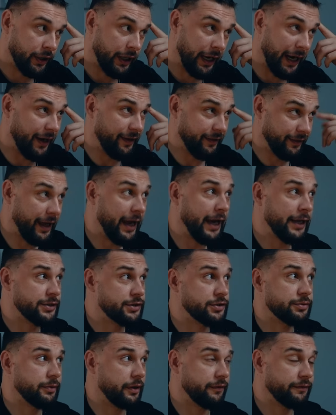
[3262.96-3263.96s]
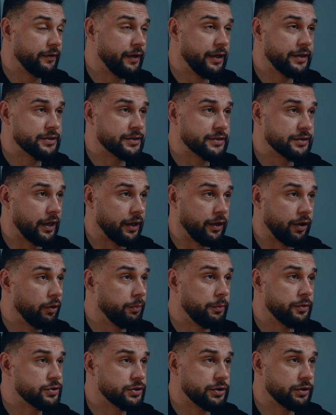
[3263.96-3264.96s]
I lied to my friends. Like
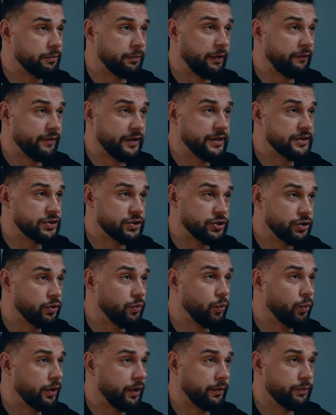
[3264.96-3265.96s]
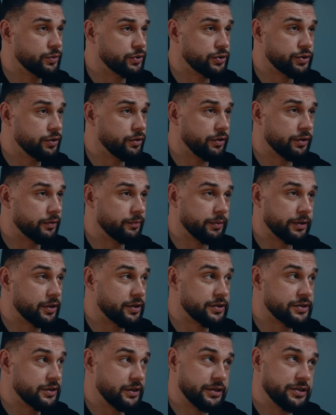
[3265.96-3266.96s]
almost none of my friends knew what I was doing
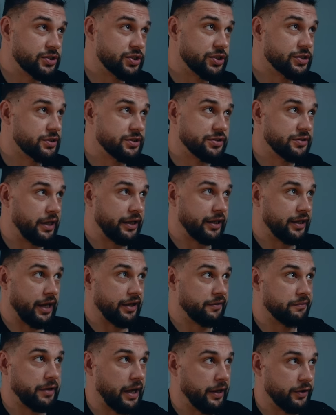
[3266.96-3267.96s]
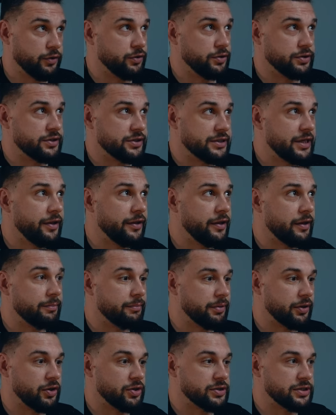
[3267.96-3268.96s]
because it's just like I, I couldn't tell them
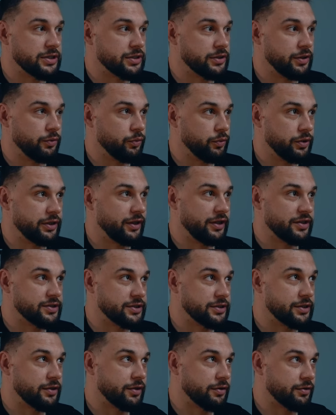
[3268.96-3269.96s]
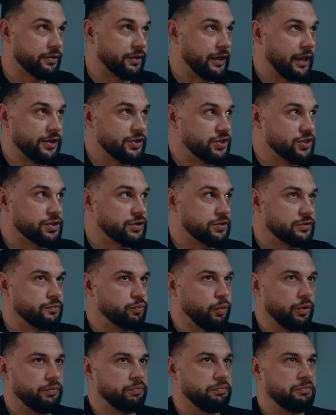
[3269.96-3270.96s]
because it, it considered like just
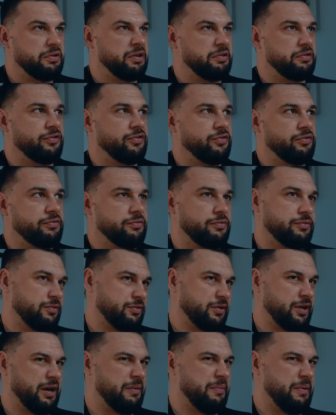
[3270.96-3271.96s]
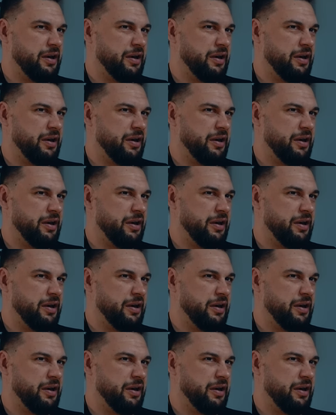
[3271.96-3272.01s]
well that's Come